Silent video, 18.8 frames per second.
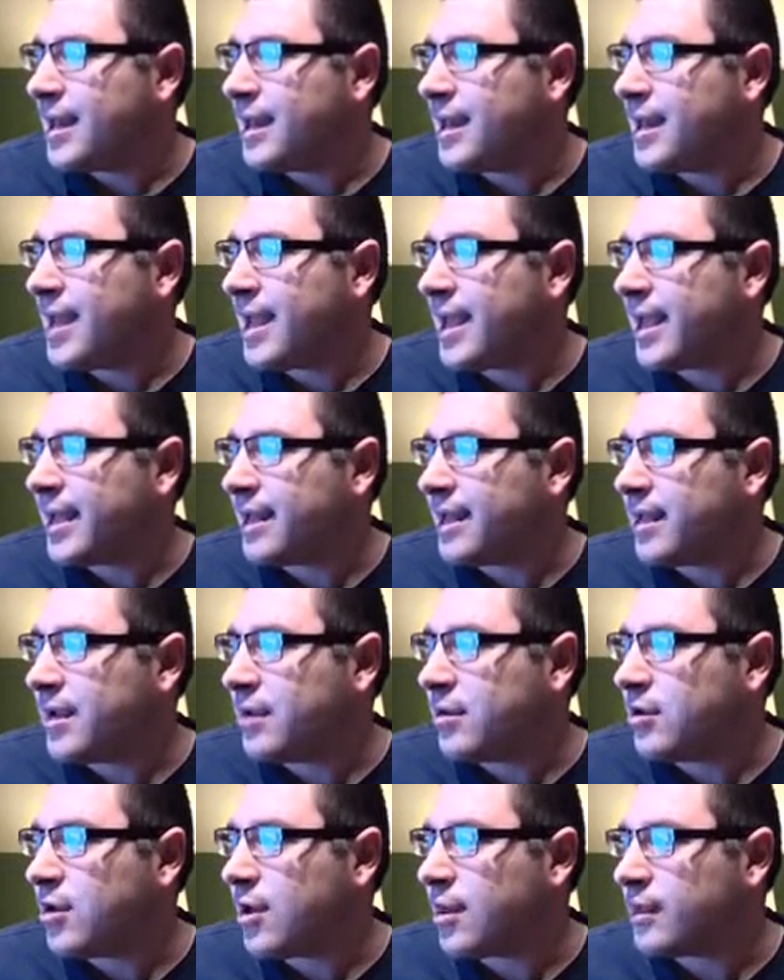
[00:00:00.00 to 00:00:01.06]

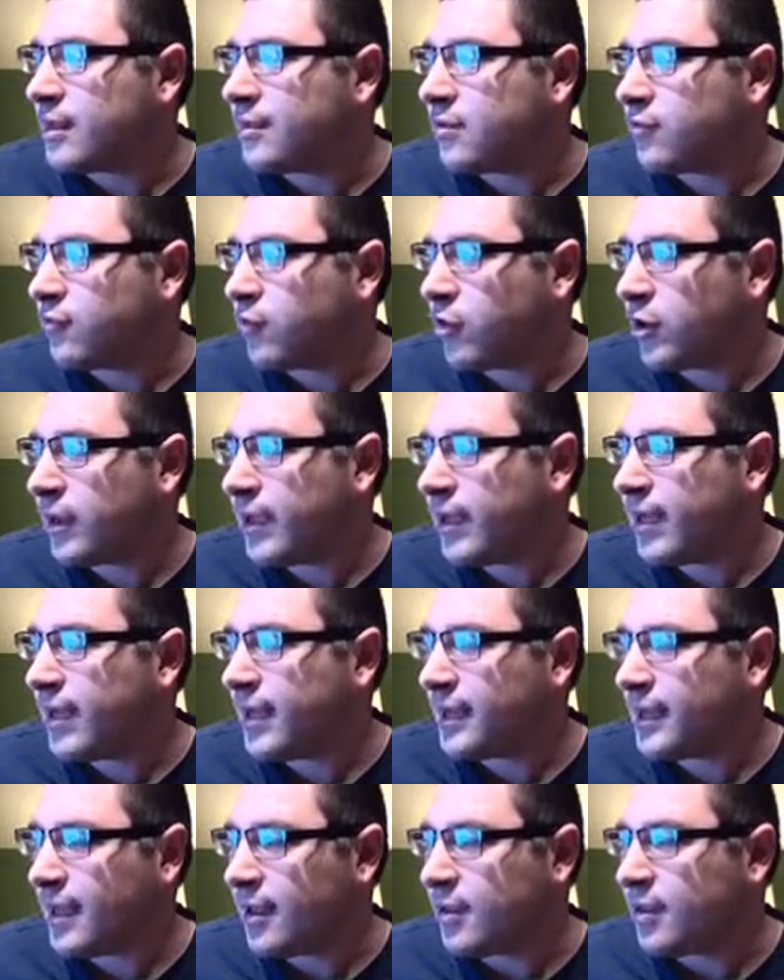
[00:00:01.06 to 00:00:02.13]
$9 for an
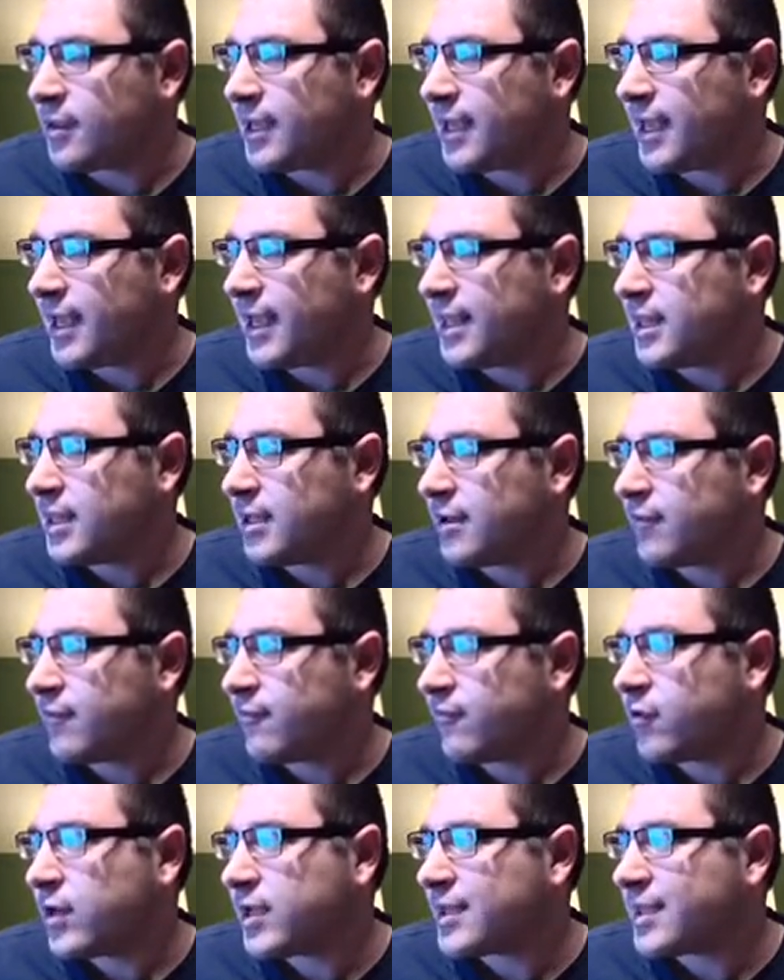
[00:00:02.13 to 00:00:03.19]
adult, $8
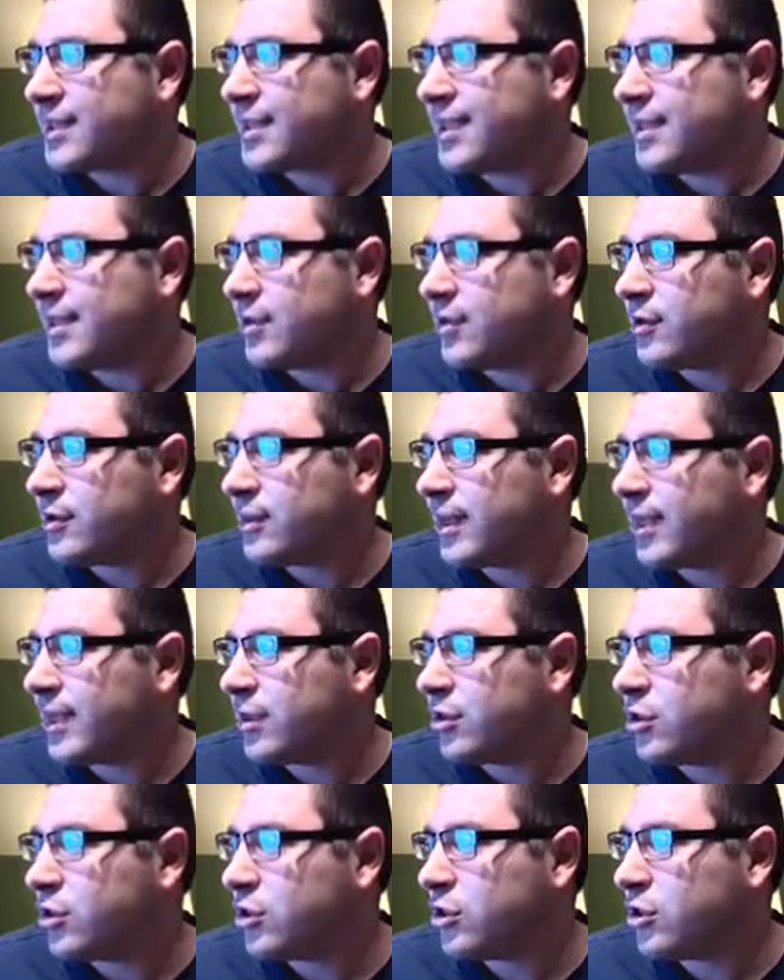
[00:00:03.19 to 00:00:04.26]
for seniors,
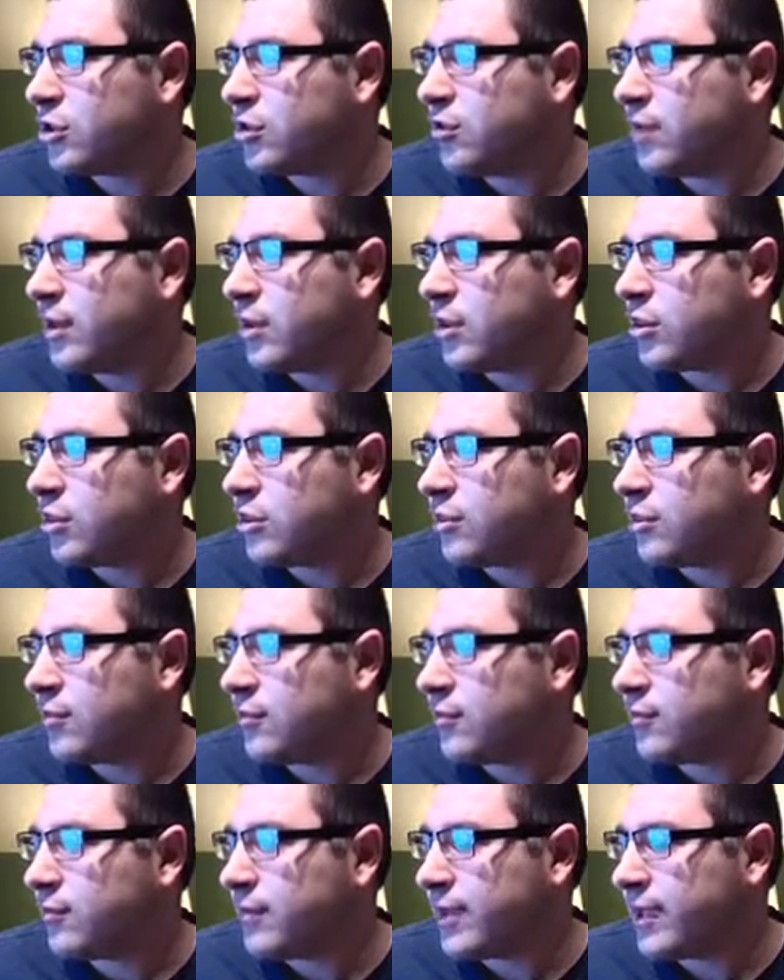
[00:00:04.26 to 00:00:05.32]
to
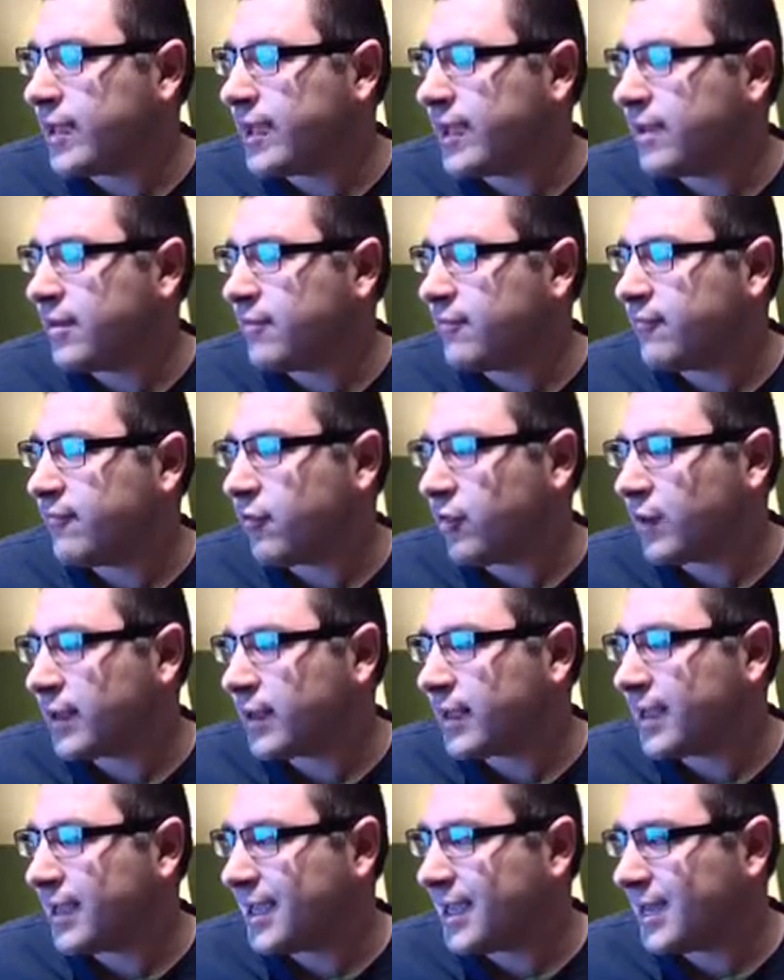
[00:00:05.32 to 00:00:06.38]
$3 for
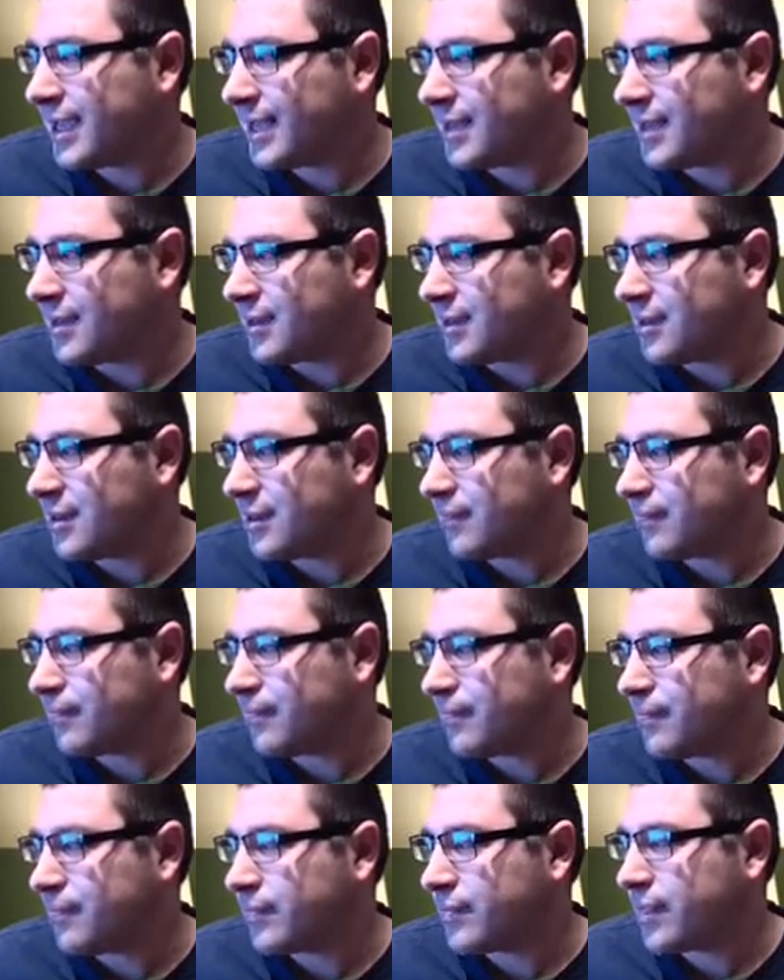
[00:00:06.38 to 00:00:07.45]
kids.
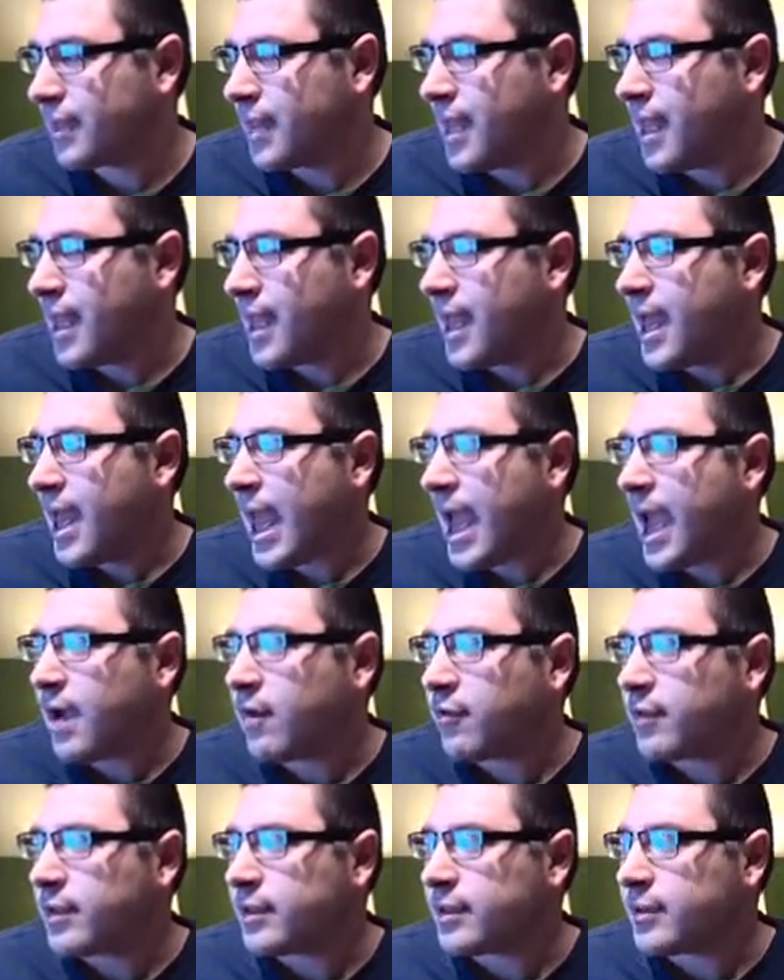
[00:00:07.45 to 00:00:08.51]

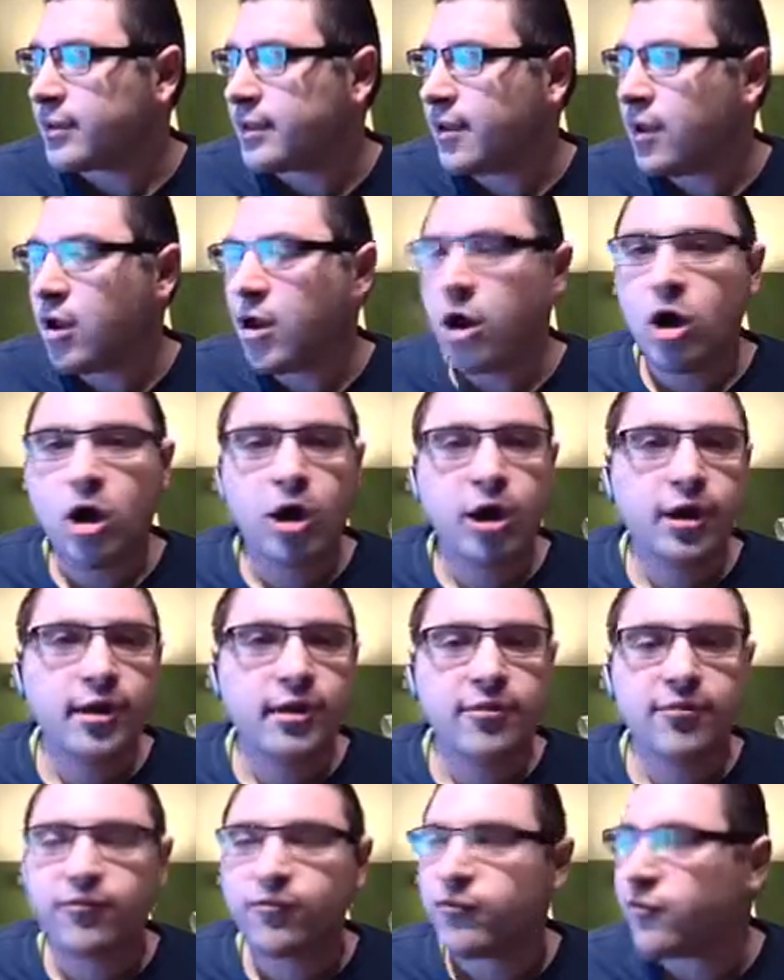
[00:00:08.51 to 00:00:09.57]
Hours are
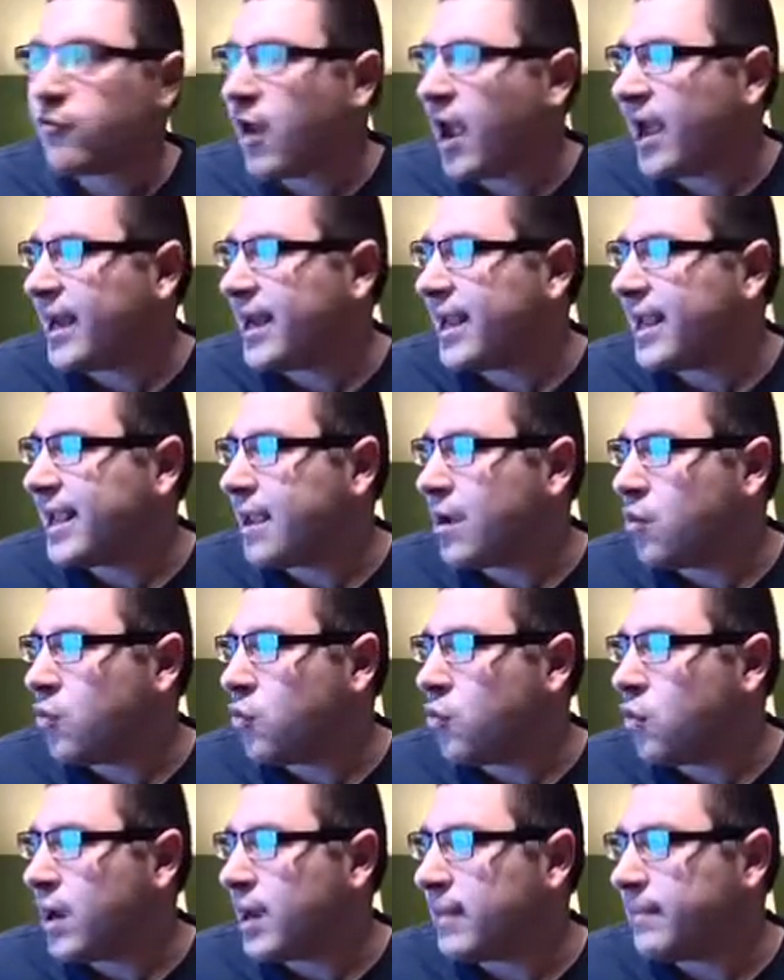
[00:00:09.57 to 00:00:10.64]
Friday,
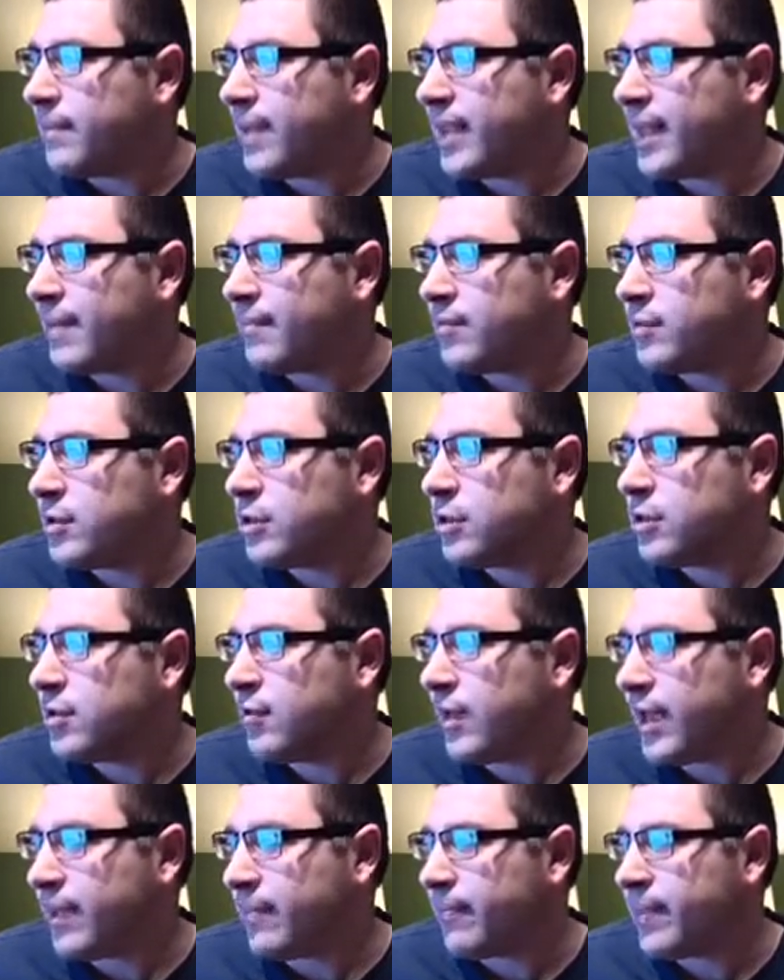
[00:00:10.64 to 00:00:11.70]
1 p.m. to
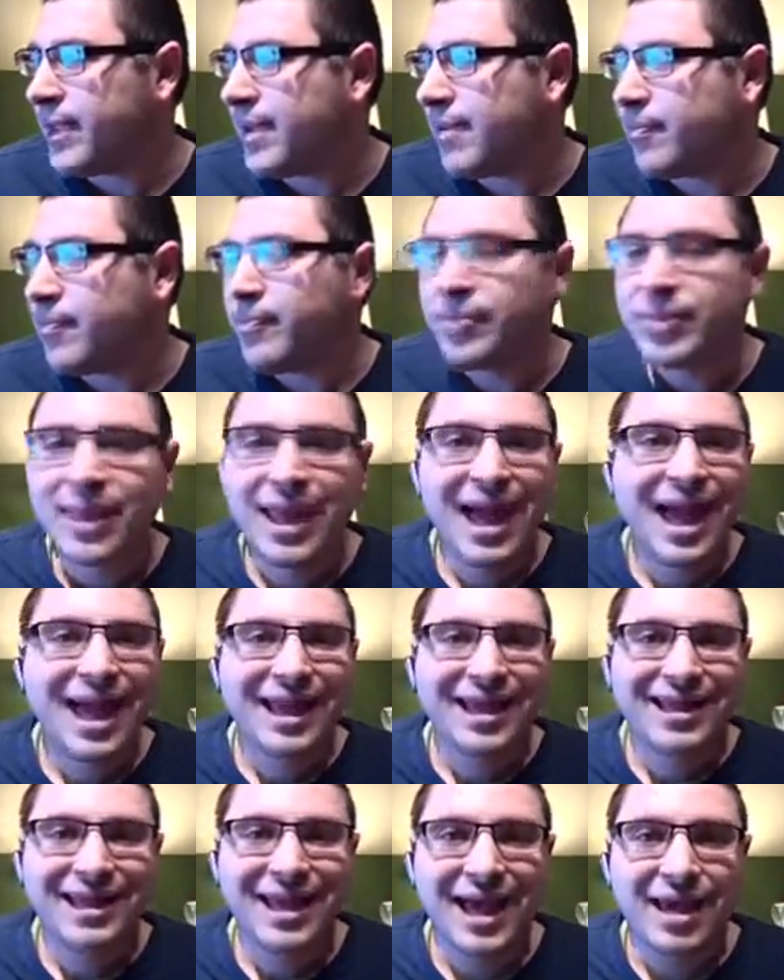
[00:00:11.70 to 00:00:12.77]
8 p.m.,
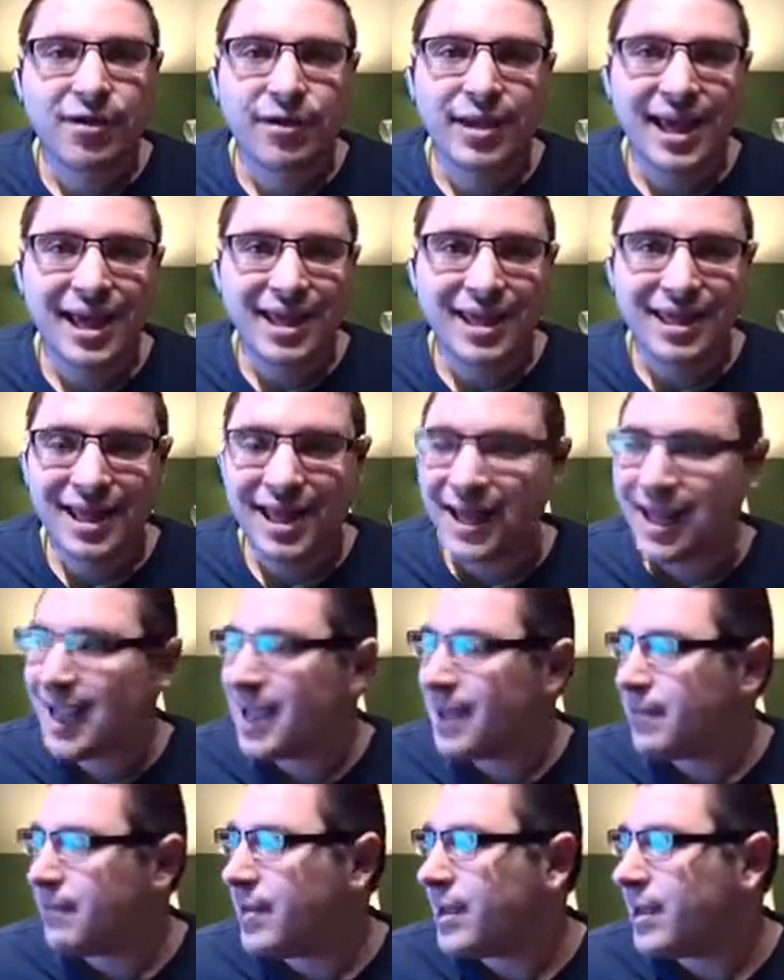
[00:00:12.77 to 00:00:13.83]
Saturday, 10
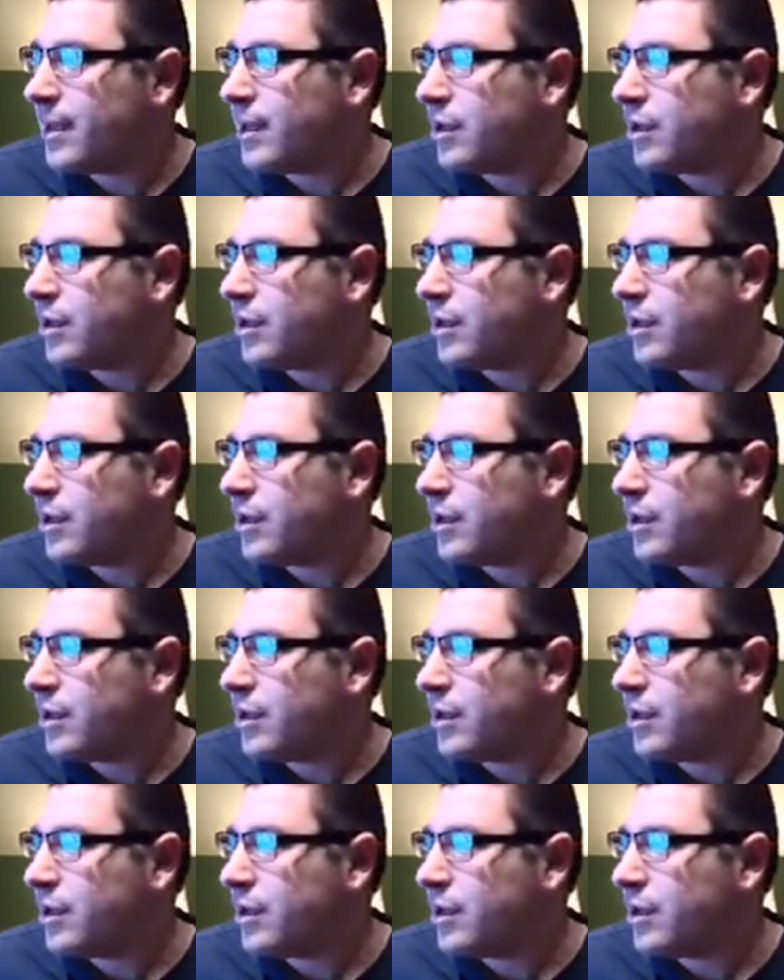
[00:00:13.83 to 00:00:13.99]
a.m.